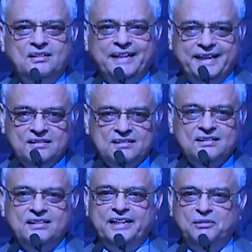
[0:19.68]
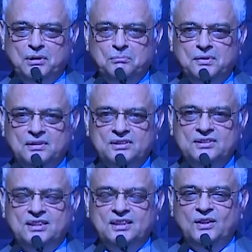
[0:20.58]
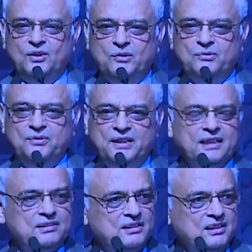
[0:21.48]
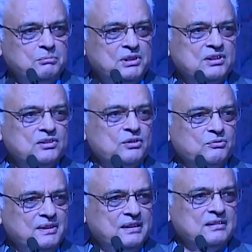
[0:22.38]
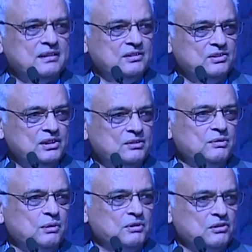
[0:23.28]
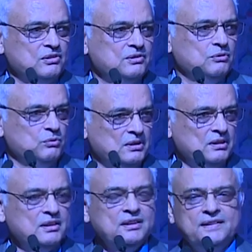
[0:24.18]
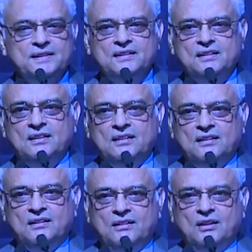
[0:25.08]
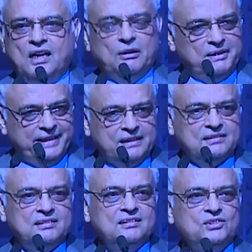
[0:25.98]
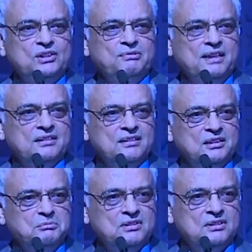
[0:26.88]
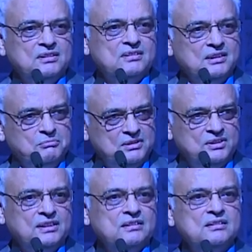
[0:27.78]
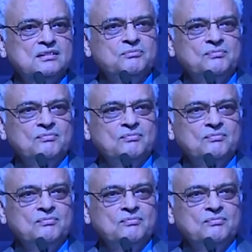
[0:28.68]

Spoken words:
heads and members of election commissions of various countries from across the world, our ex-Chief Election Commissioners, Commissioners,